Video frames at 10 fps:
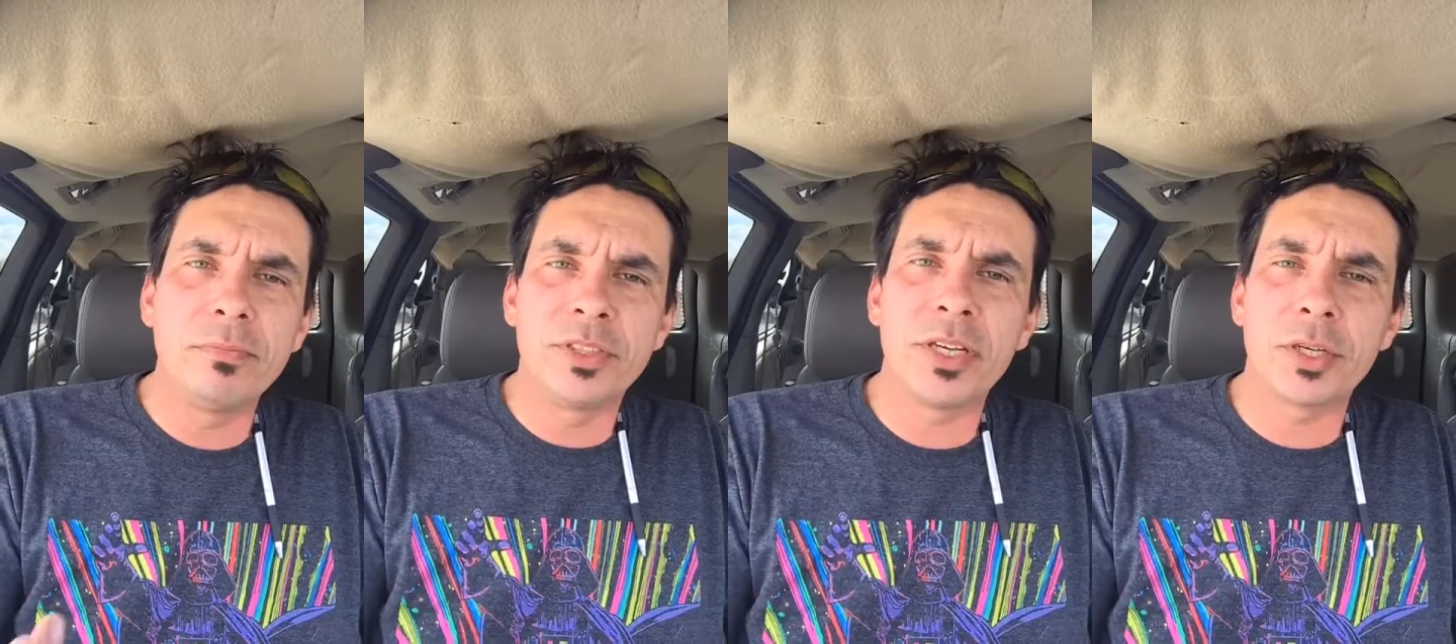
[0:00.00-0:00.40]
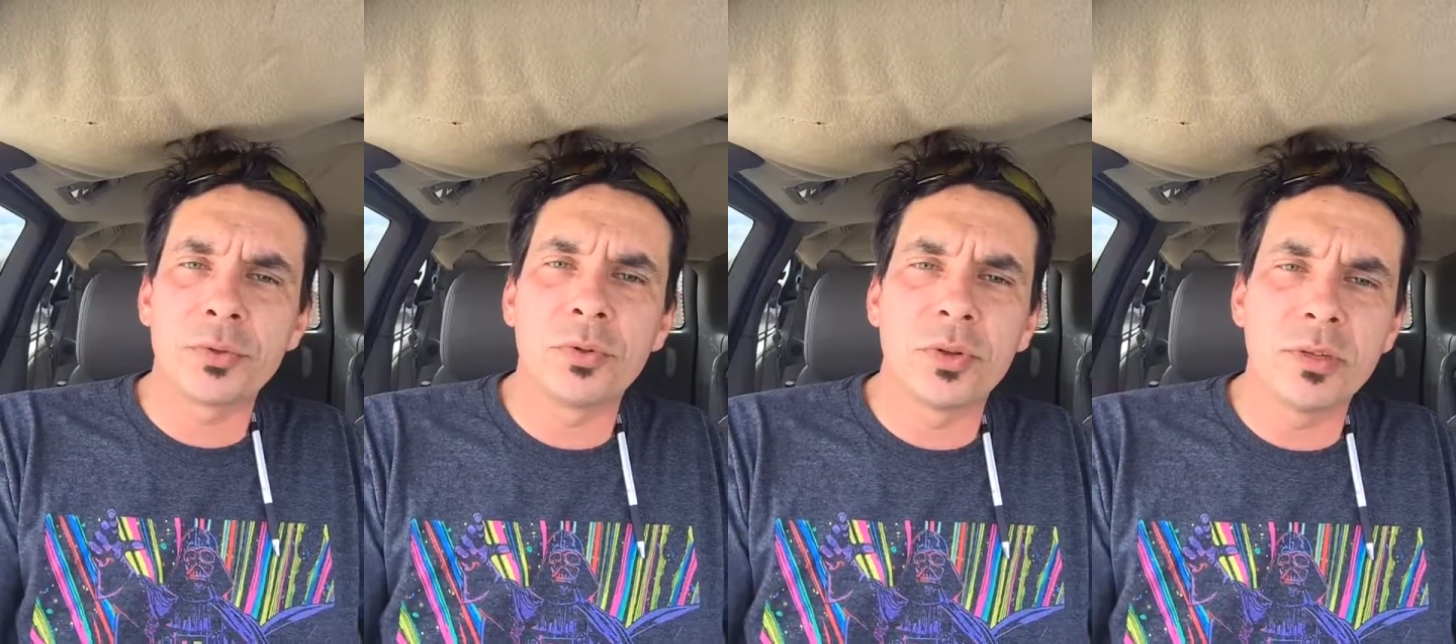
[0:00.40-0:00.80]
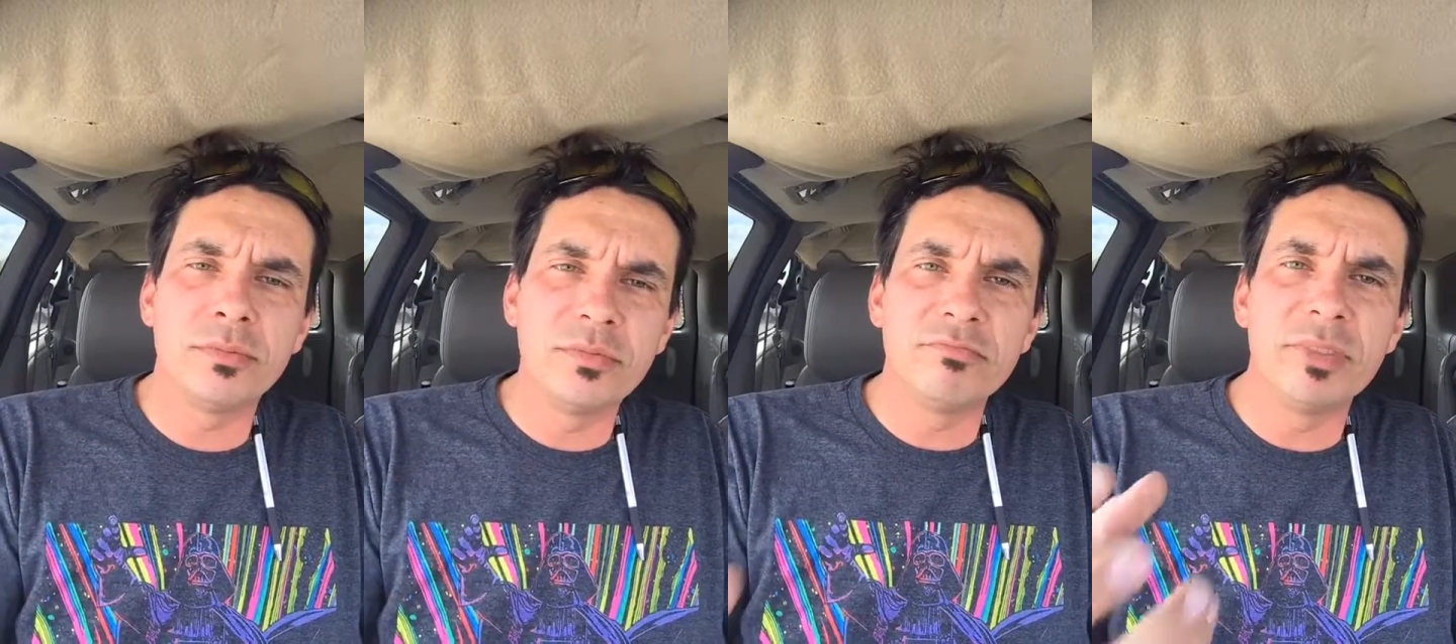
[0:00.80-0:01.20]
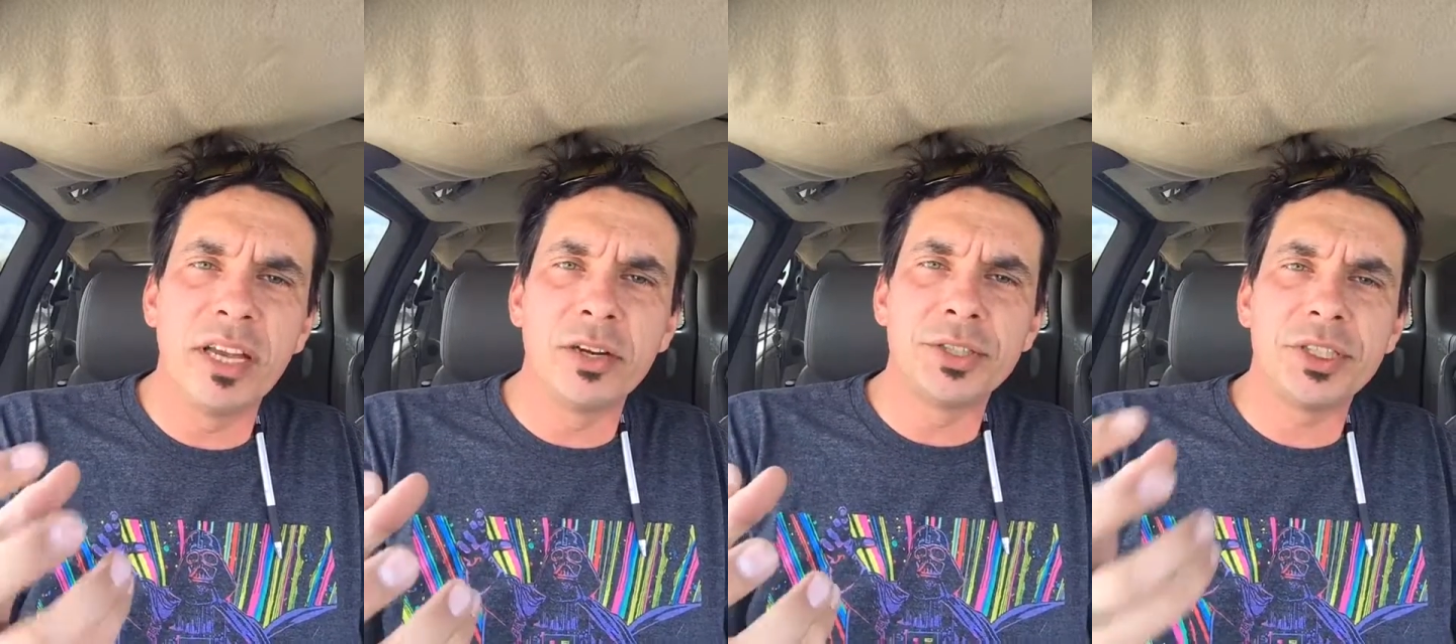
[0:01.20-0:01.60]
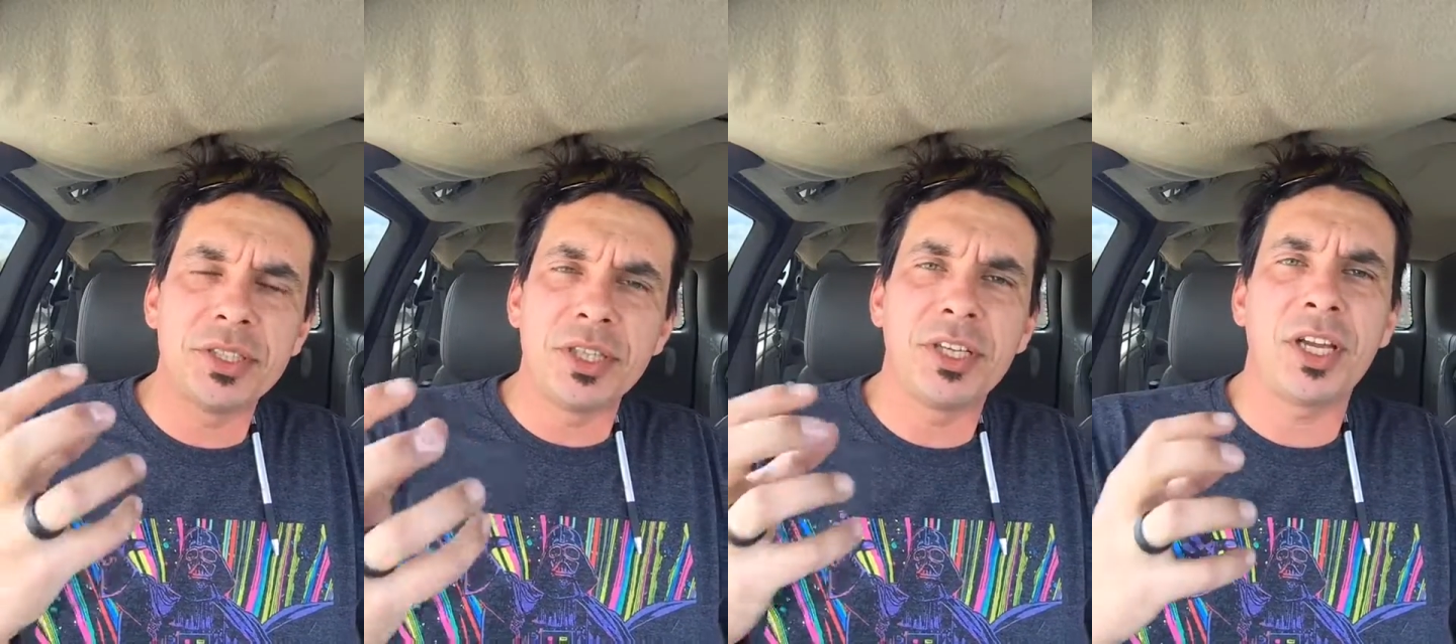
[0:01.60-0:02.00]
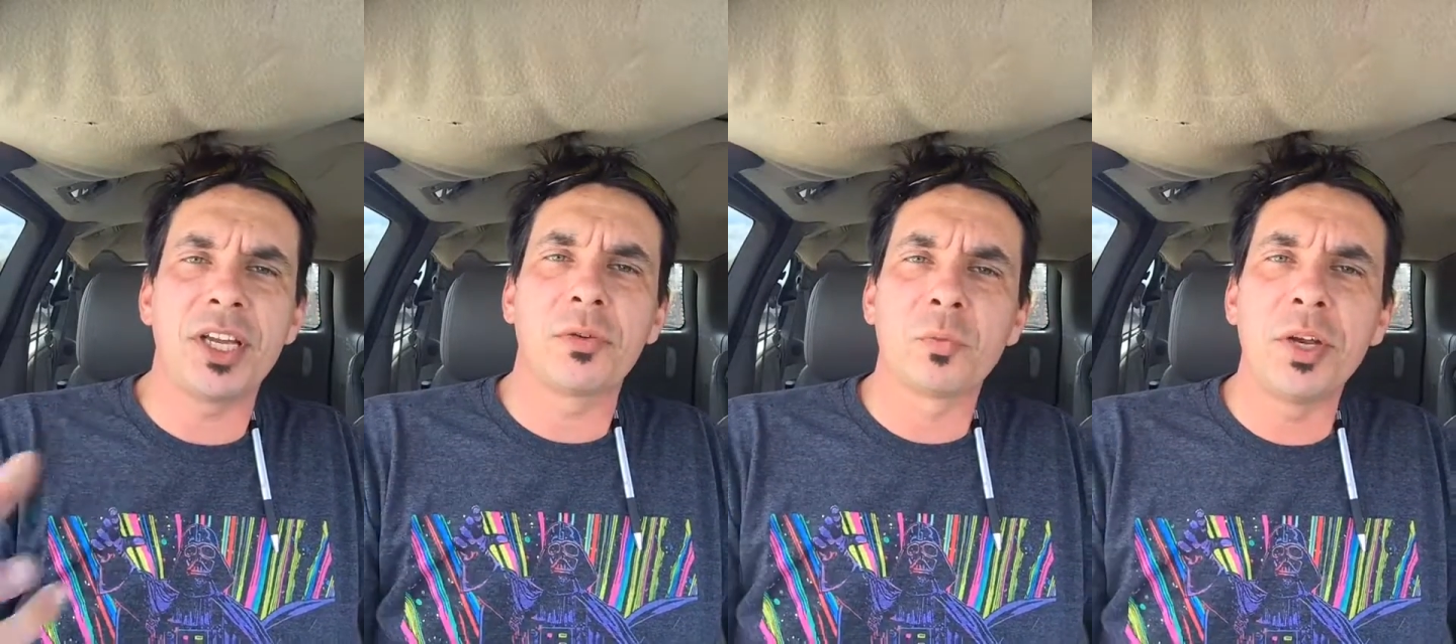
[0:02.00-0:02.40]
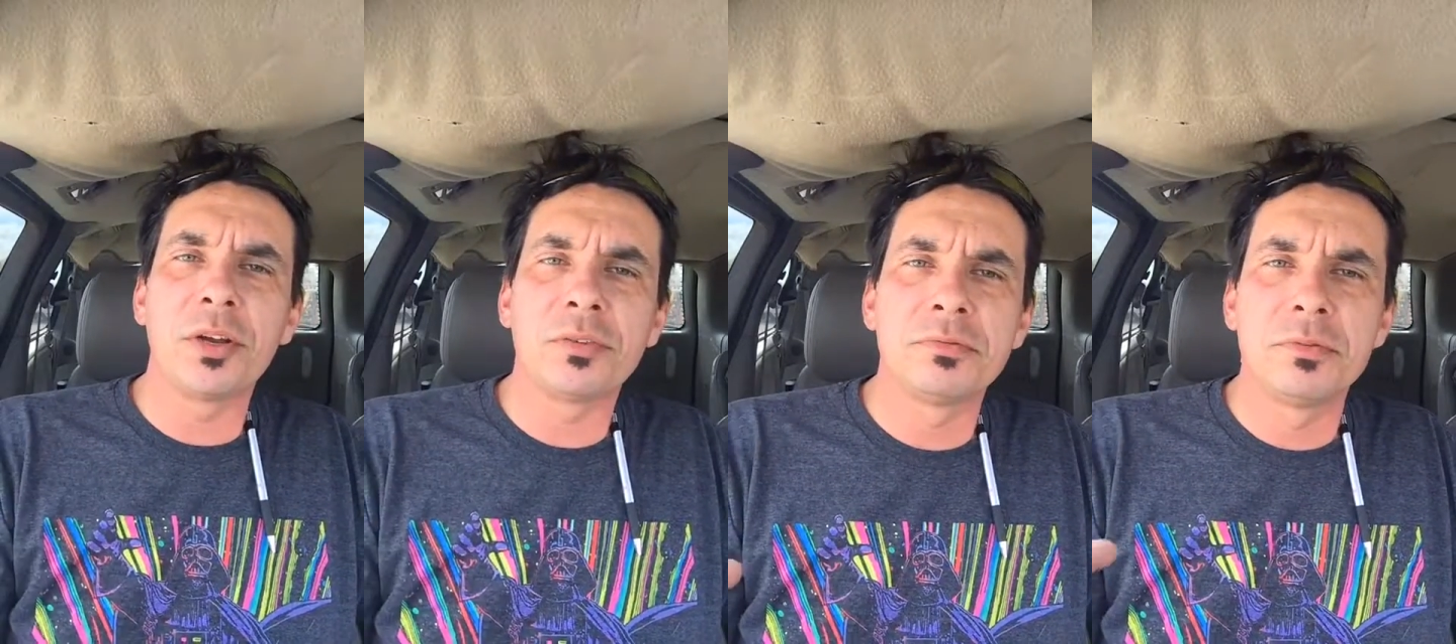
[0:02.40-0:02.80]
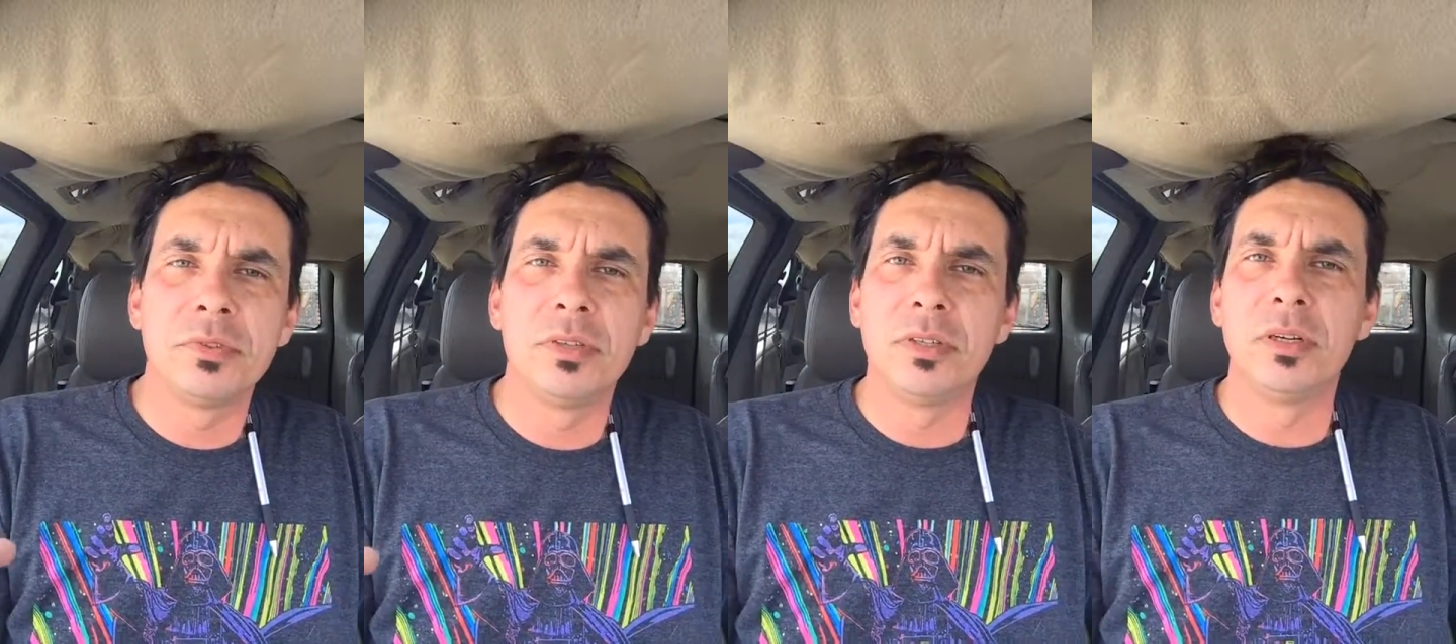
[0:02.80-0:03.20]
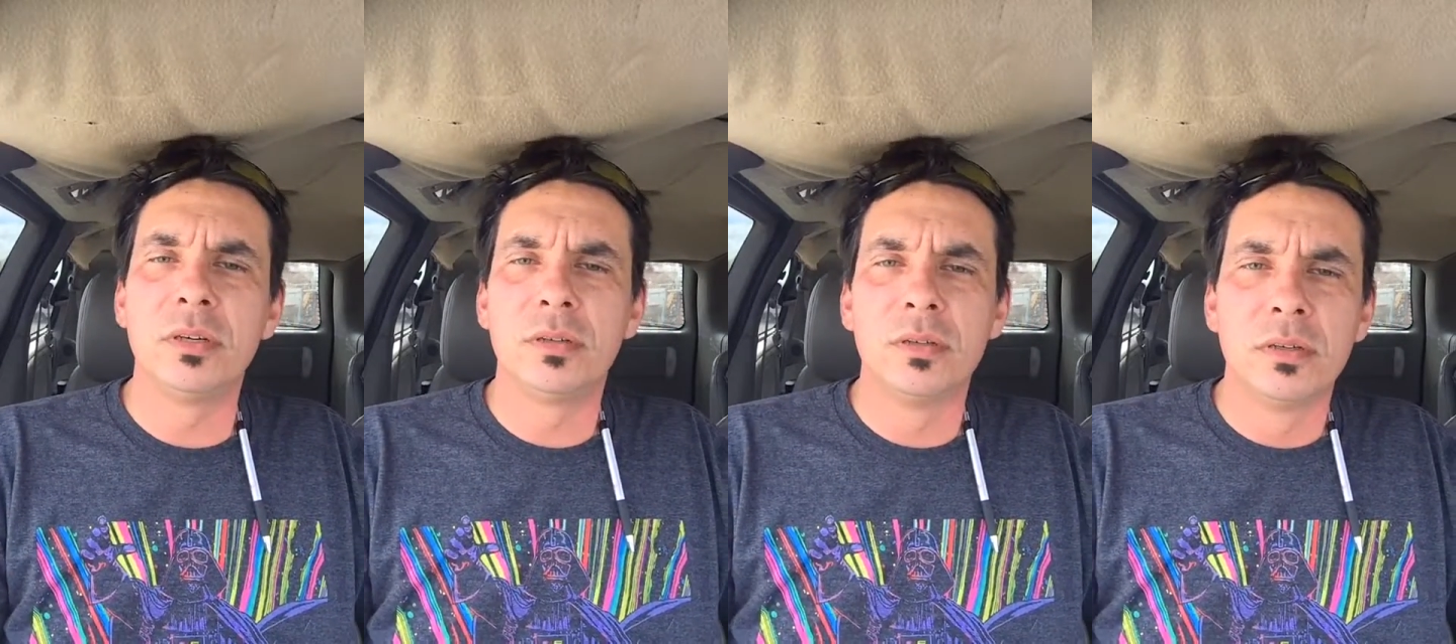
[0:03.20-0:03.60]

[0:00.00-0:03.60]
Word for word: sexual energy that he can't get rid of. You know.